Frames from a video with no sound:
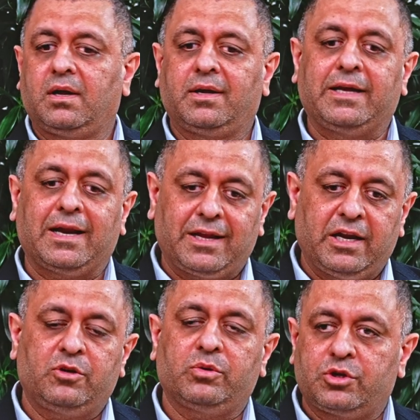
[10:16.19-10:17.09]
Okay. Get
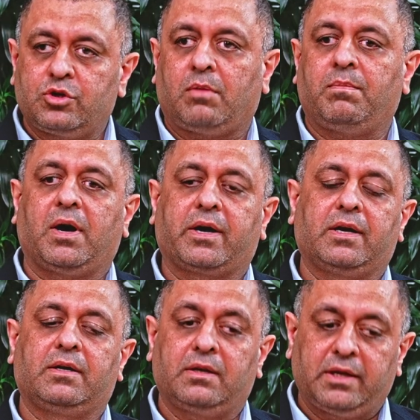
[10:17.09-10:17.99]
into the job
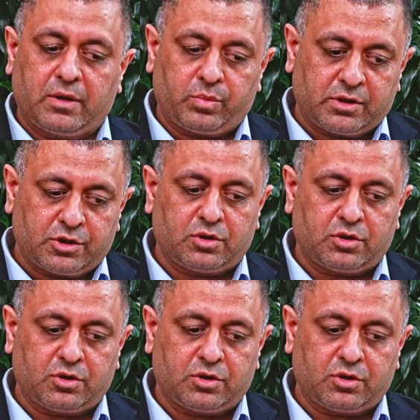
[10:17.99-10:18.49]
market, get with the